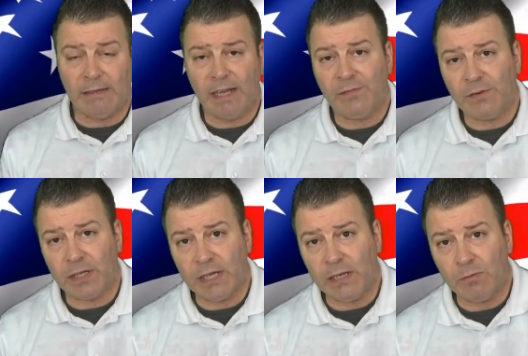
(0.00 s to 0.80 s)

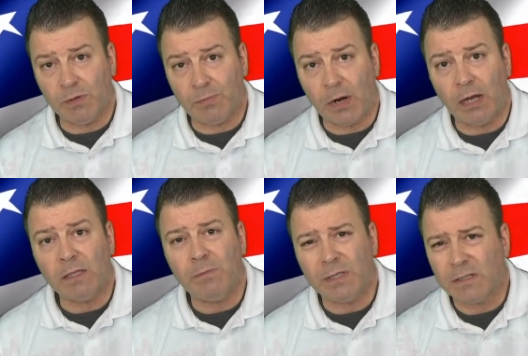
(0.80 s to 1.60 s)
definitely would
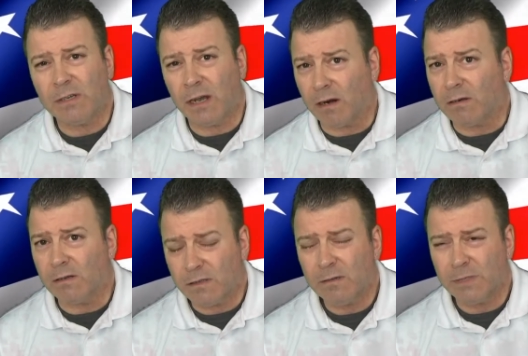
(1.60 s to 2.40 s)
probably be scared,
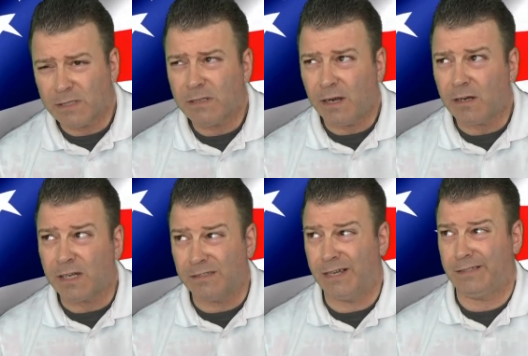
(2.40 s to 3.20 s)
a little bit scared,
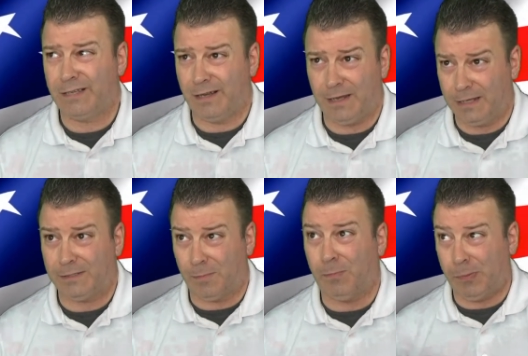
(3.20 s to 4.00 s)
because
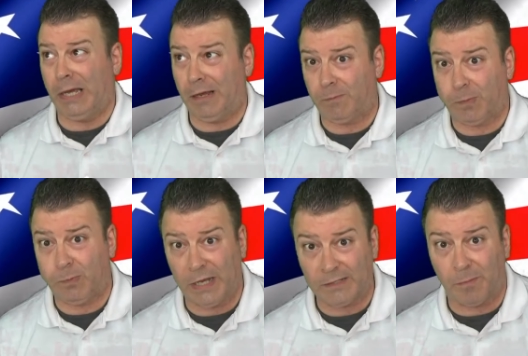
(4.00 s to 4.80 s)
that's a
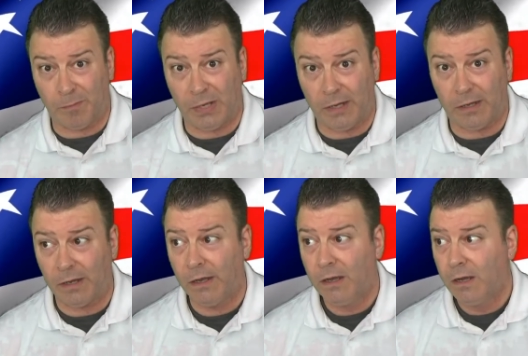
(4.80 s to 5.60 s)
big
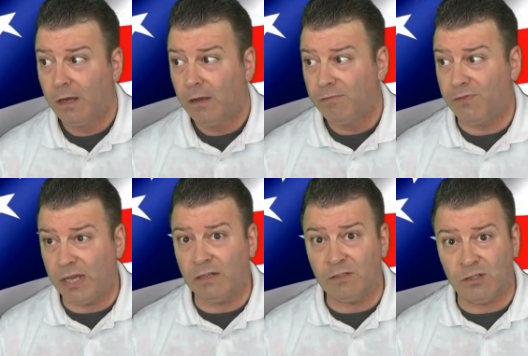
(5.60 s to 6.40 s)

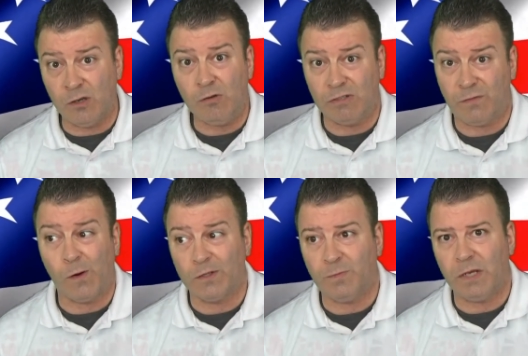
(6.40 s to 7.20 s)
thing to do as
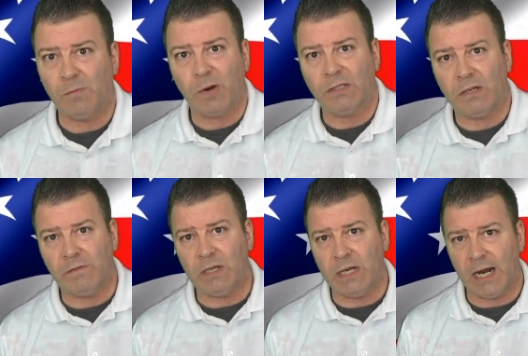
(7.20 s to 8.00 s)
far as being President
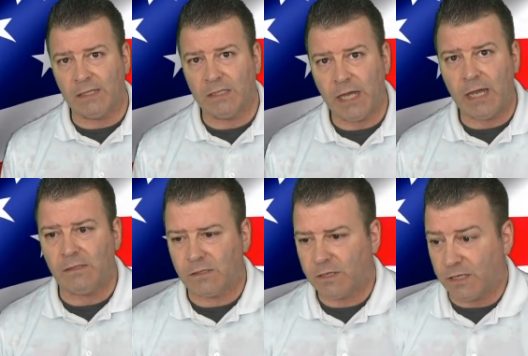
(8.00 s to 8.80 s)
of the United
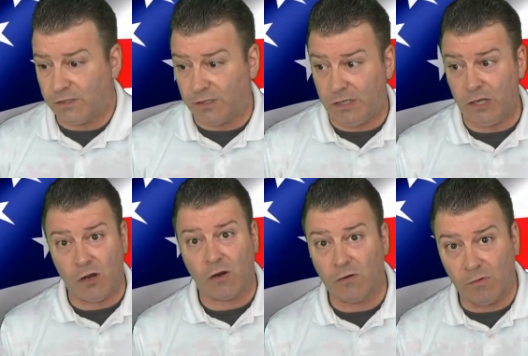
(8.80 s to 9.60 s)
States, because
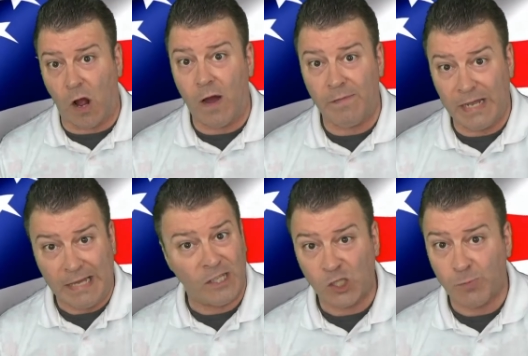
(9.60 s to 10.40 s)
you're
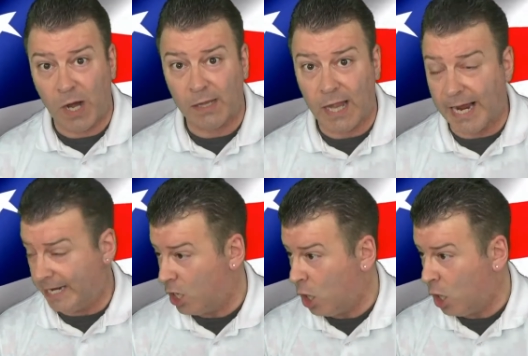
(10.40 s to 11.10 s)
in the spotlight,